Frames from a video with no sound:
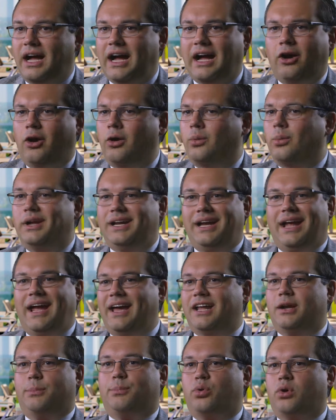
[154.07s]
I already
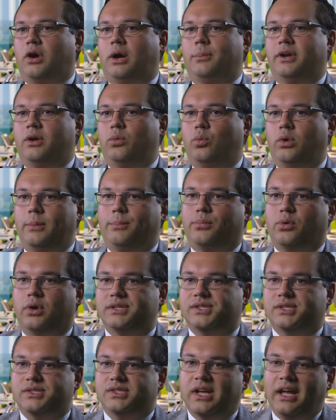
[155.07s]
had a prominent web
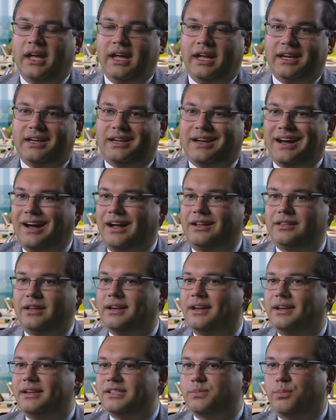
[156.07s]
presence, and
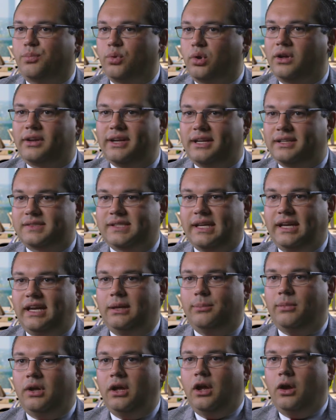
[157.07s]
Colin and his brilliant
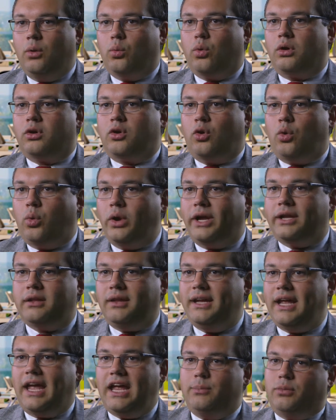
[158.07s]
team were
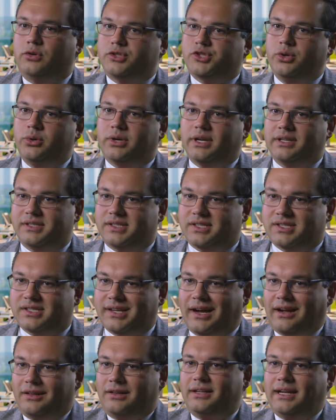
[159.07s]
quickly able to
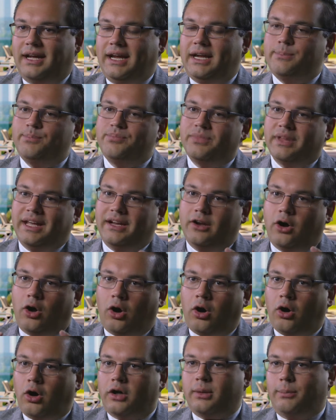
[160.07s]
consolidate and
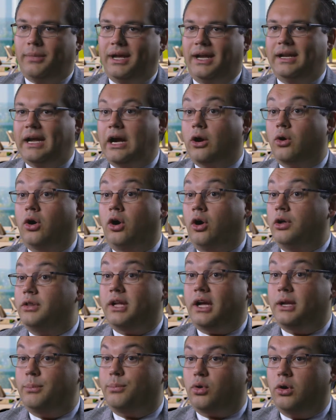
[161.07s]
automate our
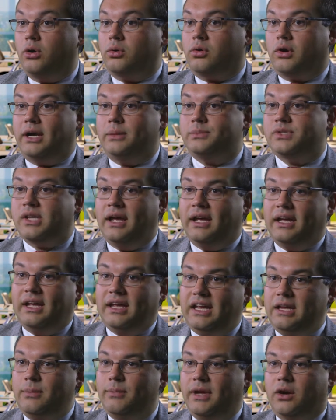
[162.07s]
online programs,
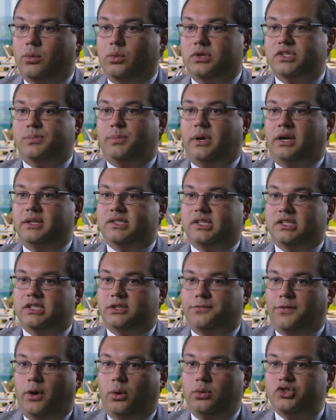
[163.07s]
email
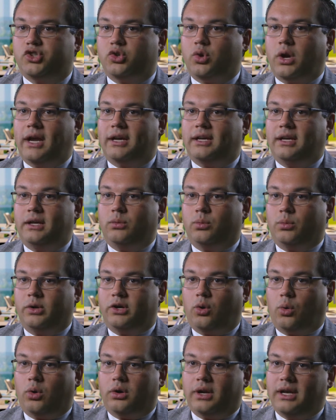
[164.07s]
responses, phone tracking and
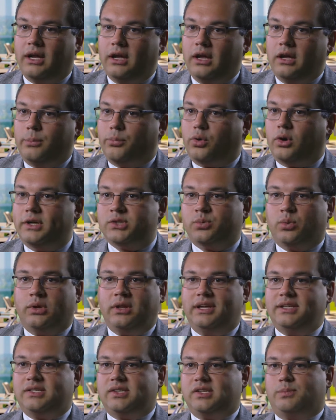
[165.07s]
recording, press
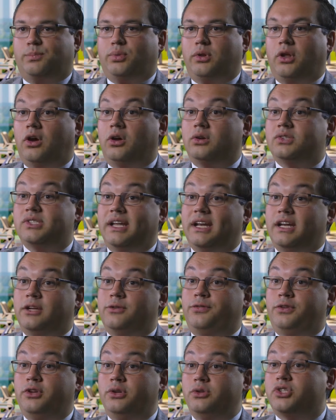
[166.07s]
releases, blogs, and
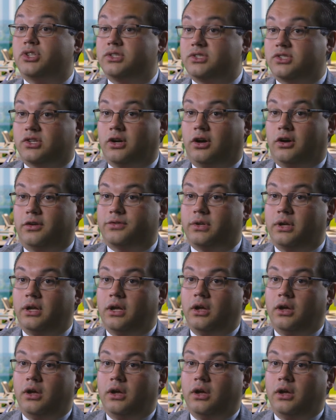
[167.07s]
Infusionsoft